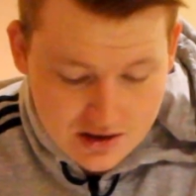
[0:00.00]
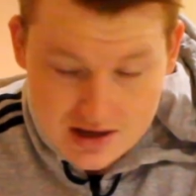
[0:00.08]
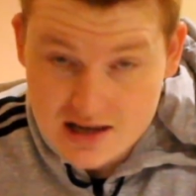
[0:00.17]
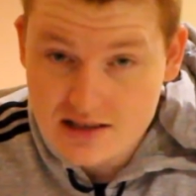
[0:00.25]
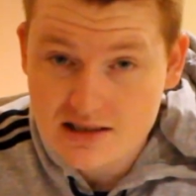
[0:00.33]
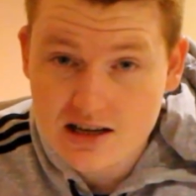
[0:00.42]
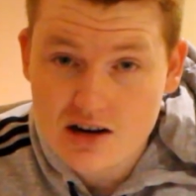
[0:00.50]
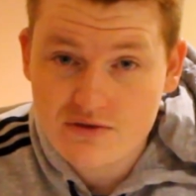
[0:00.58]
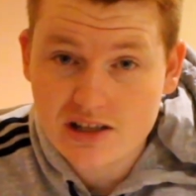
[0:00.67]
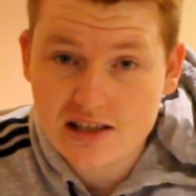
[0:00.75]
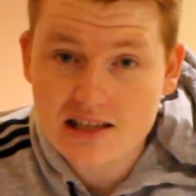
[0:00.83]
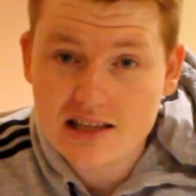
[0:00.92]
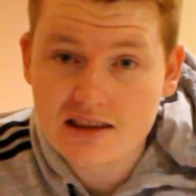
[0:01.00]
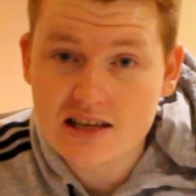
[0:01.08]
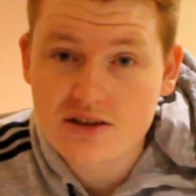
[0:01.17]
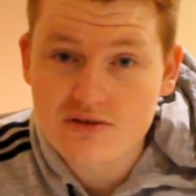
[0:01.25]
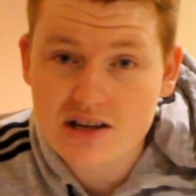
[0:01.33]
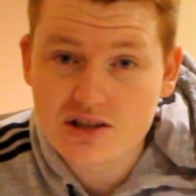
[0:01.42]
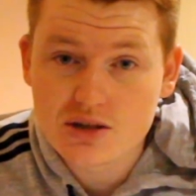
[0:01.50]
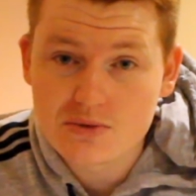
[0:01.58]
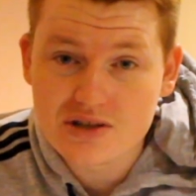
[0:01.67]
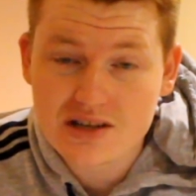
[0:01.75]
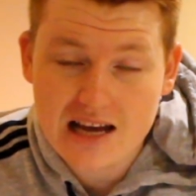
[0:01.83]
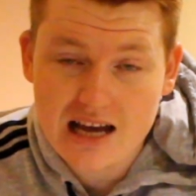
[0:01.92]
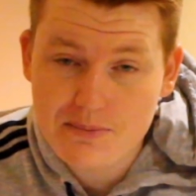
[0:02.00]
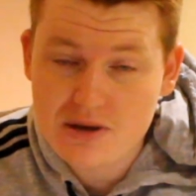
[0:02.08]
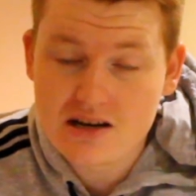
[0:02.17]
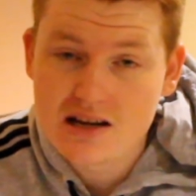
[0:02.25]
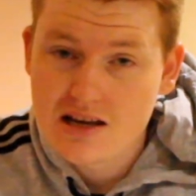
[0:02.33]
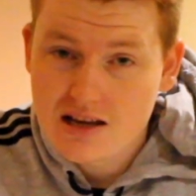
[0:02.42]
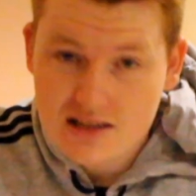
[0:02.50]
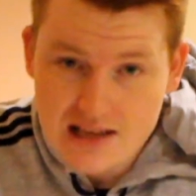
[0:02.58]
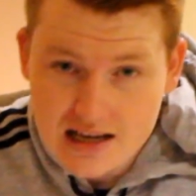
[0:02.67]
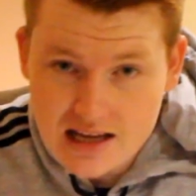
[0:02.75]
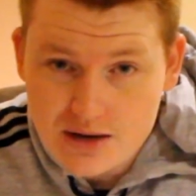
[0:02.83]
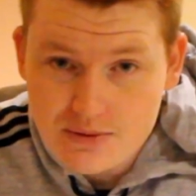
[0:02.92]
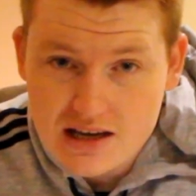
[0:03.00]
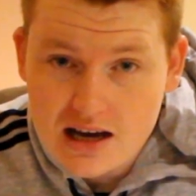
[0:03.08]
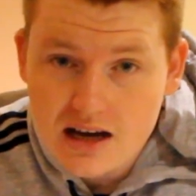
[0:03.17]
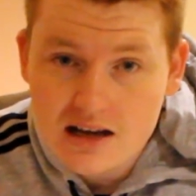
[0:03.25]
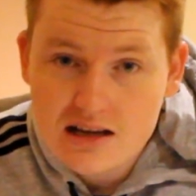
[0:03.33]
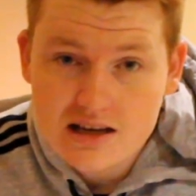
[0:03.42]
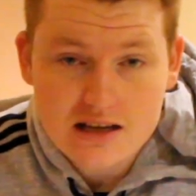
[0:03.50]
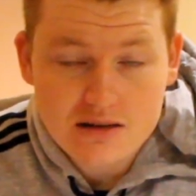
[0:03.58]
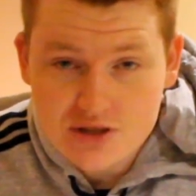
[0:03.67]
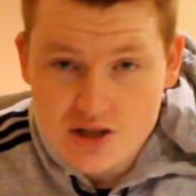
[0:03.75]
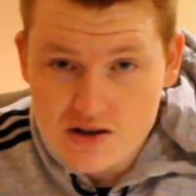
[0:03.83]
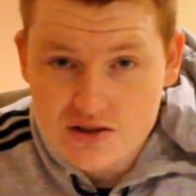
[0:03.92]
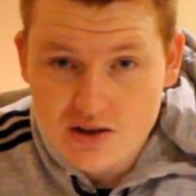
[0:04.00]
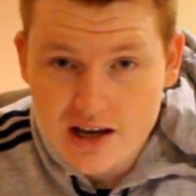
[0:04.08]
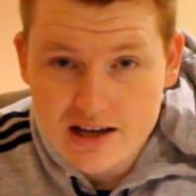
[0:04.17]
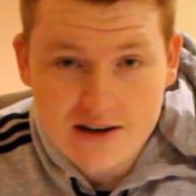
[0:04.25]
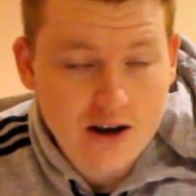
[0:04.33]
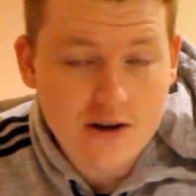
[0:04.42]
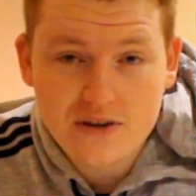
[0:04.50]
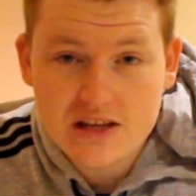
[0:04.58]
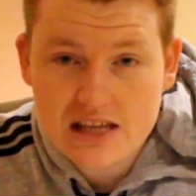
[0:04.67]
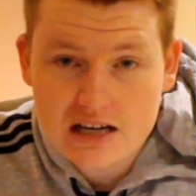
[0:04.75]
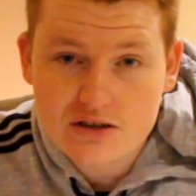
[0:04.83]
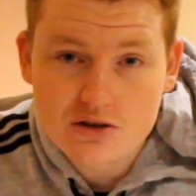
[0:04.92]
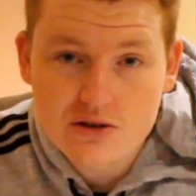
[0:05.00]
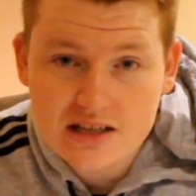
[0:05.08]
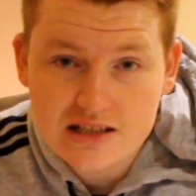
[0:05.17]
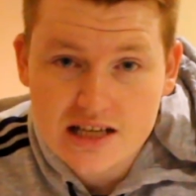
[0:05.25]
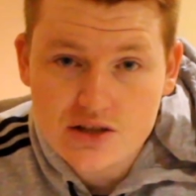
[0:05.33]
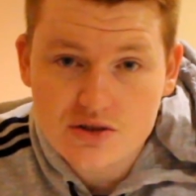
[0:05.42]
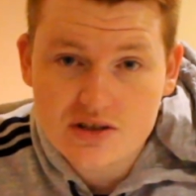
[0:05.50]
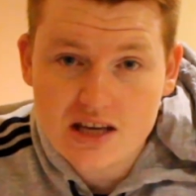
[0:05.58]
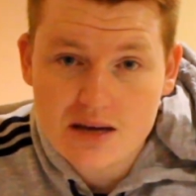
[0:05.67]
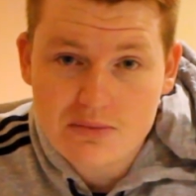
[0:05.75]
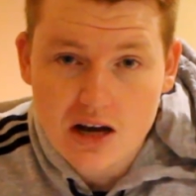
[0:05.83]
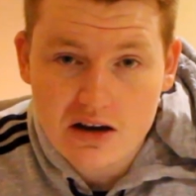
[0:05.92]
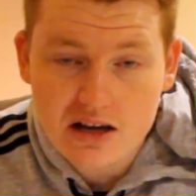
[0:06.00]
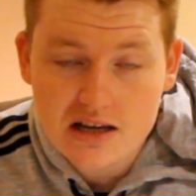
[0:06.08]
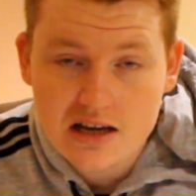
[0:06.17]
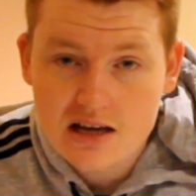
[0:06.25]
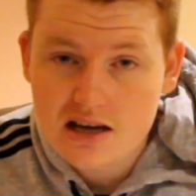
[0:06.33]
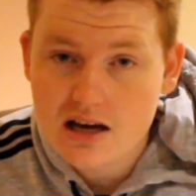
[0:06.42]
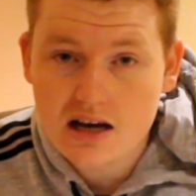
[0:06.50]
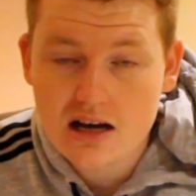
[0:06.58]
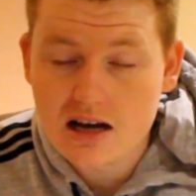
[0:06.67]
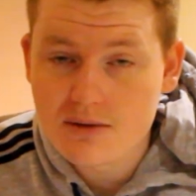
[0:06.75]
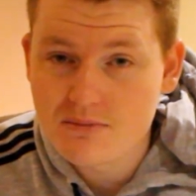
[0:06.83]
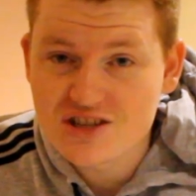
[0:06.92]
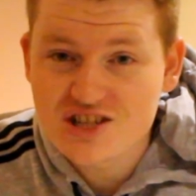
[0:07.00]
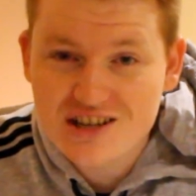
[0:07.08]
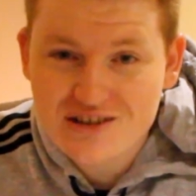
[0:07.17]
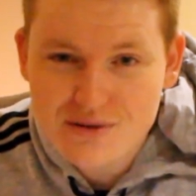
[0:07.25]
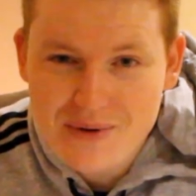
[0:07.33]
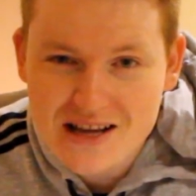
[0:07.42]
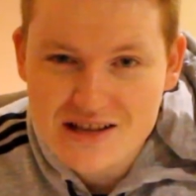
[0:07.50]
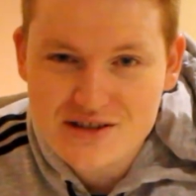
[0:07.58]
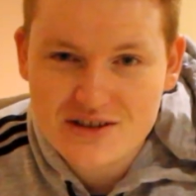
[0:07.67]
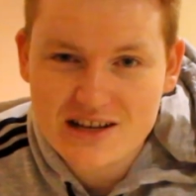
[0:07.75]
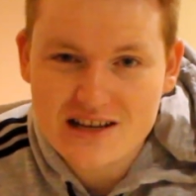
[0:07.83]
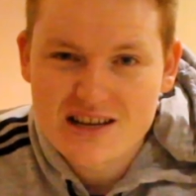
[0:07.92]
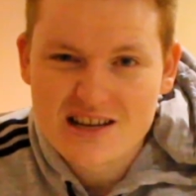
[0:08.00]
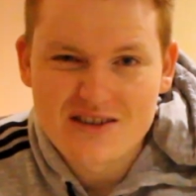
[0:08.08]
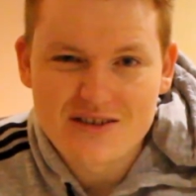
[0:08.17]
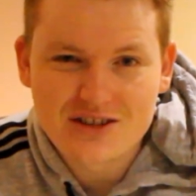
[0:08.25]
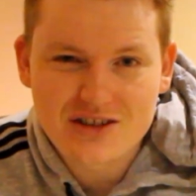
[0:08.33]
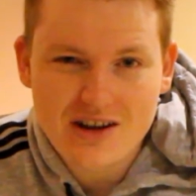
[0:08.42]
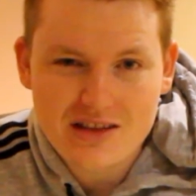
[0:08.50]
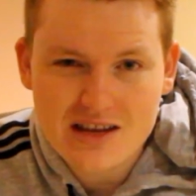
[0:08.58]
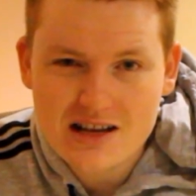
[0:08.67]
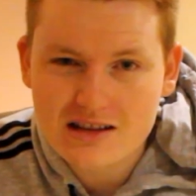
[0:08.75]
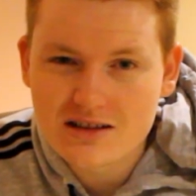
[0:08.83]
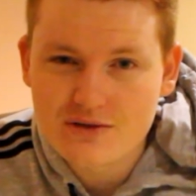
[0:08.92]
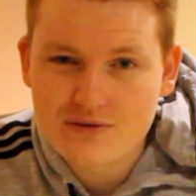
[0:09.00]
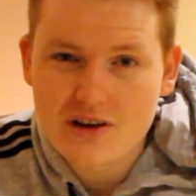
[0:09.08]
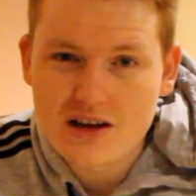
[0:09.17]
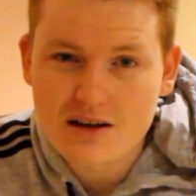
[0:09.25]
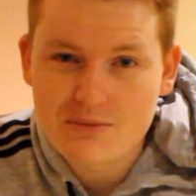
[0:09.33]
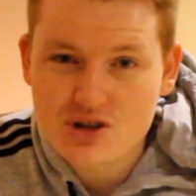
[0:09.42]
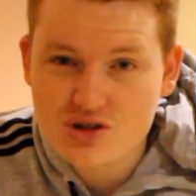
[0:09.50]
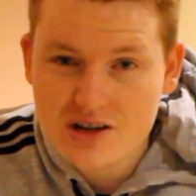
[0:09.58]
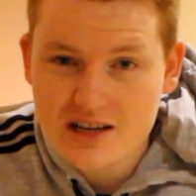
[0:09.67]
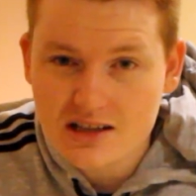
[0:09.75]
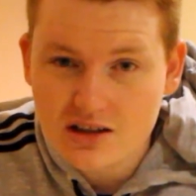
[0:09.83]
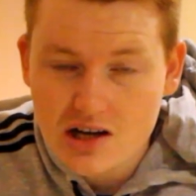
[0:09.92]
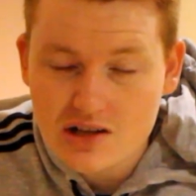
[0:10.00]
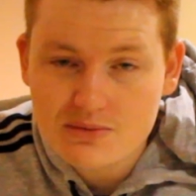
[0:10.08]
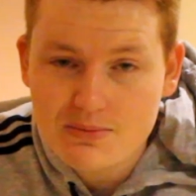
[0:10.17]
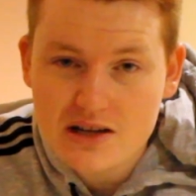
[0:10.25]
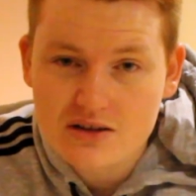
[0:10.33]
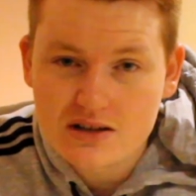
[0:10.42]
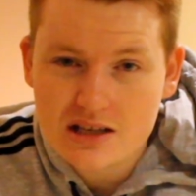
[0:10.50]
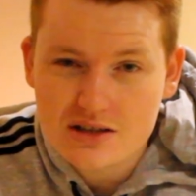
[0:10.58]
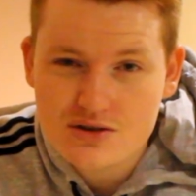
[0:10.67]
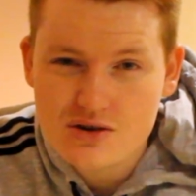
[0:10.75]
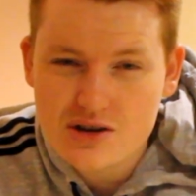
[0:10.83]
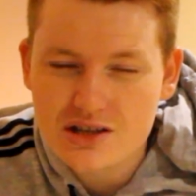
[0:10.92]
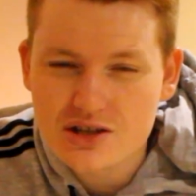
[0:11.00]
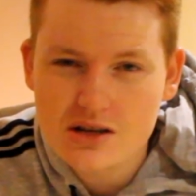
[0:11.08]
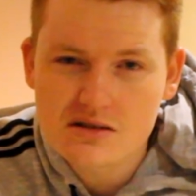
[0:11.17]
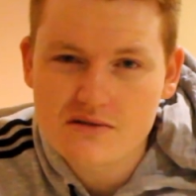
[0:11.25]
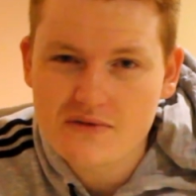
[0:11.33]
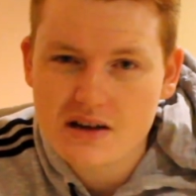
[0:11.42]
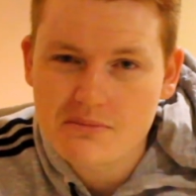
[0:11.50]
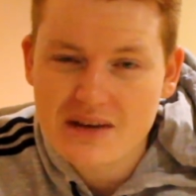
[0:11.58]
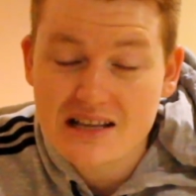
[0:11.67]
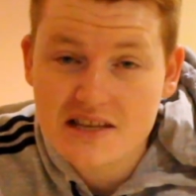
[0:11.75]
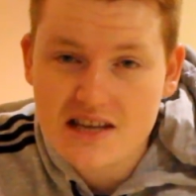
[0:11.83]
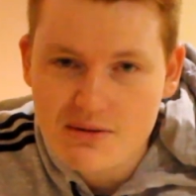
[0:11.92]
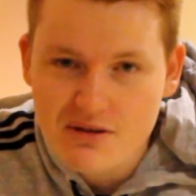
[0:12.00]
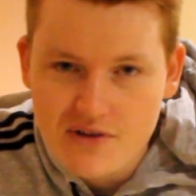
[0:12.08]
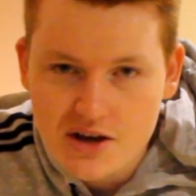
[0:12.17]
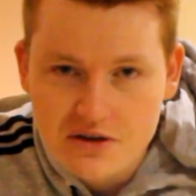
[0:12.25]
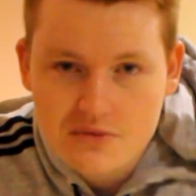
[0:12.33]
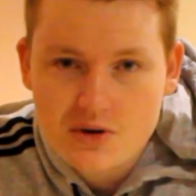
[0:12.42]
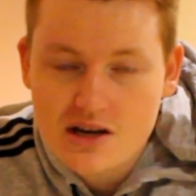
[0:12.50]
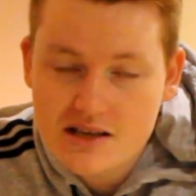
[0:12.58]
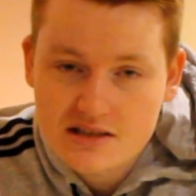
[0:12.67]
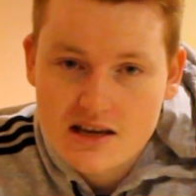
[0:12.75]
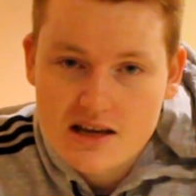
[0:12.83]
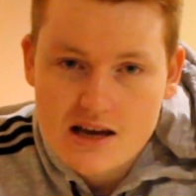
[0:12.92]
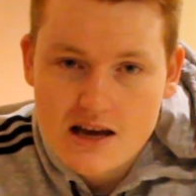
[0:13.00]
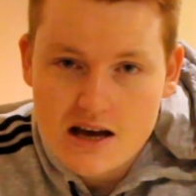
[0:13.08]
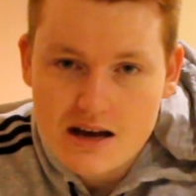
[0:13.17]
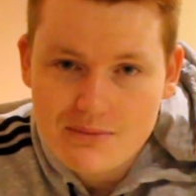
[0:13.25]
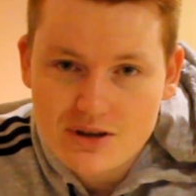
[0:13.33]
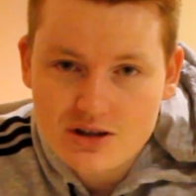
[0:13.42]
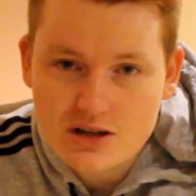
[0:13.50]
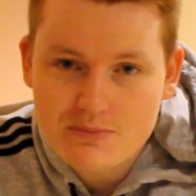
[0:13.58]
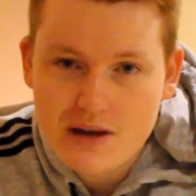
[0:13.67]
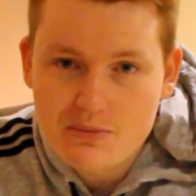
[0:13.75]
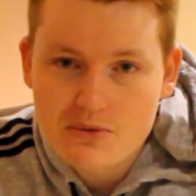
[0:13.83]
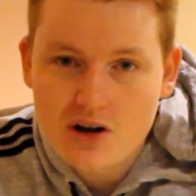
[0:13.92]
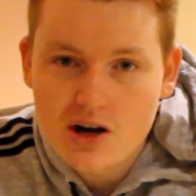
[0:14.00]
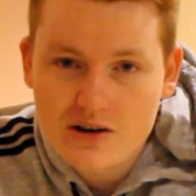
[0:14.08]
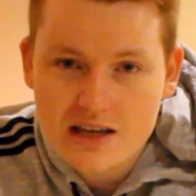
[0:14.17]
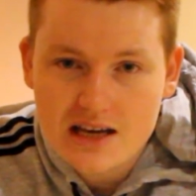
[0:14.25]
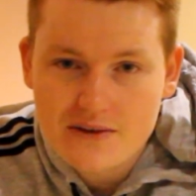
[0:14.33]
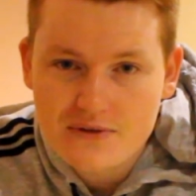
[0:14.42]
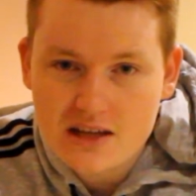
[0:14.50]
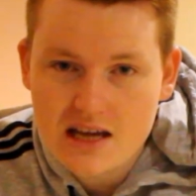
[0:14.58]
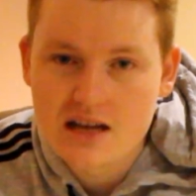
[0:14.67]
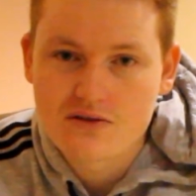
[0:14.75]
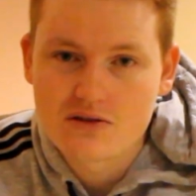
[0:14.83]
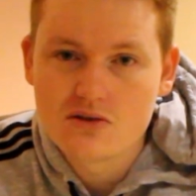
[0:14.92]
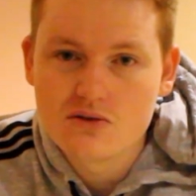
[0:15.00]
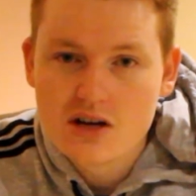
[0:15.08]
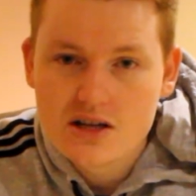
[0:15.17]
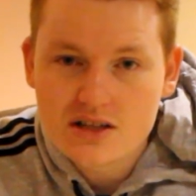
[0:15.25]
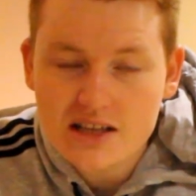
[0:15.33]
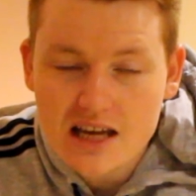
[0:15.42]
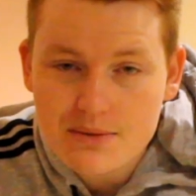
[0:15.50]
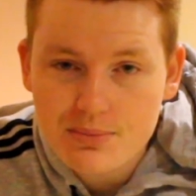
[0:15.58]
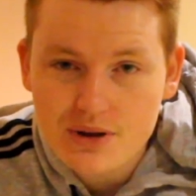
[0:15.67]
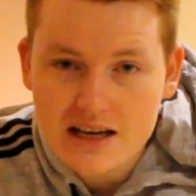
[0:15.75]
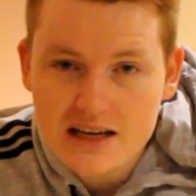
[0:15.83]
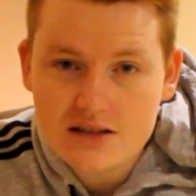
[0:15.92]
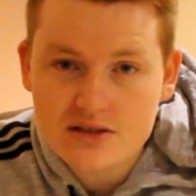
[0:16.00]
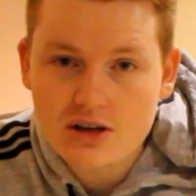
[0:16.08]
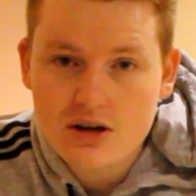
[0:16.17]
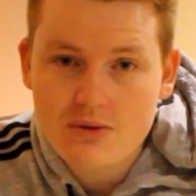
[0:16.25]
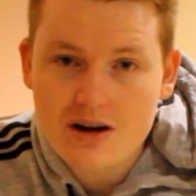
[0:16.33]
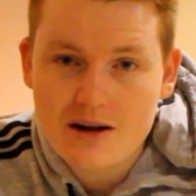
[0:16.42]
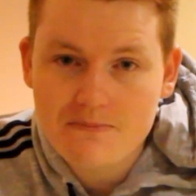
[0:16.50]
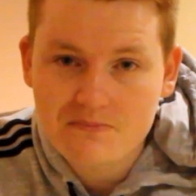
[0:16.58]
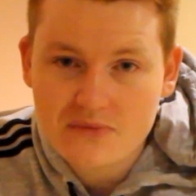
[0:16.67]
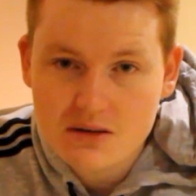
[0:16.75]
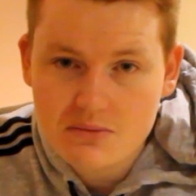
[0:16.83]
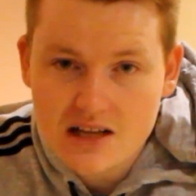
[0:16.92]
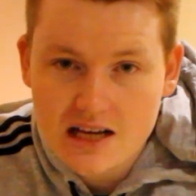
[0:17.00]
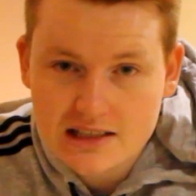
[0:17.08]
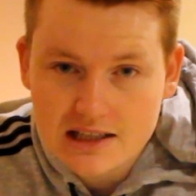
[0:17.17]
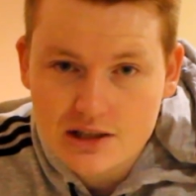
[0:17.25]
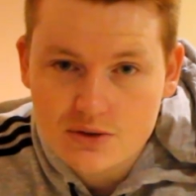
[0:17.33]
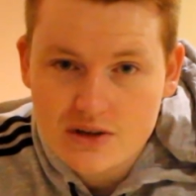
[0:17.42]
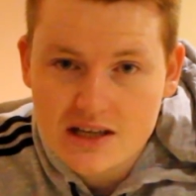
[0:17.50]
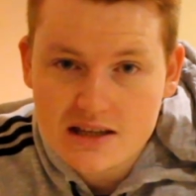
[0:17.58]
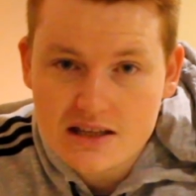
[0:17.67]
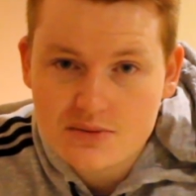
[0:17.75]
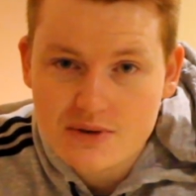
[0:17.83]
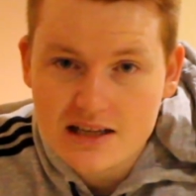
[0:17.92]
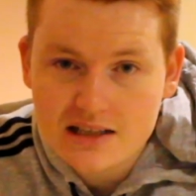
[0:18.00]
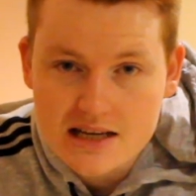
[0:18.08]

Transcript: Like I said, I really didn't think round 2 was going to happen, yet here we are, and I'm so excited. Hopefully the NRL continues to keep going. My channel depends on it. Also, I think a lot of Australian lives depend on it too, in terms of entertainment value-wise. A lot of people holding out for the NRL to keep playing, so I'm glad that they're doing it this week at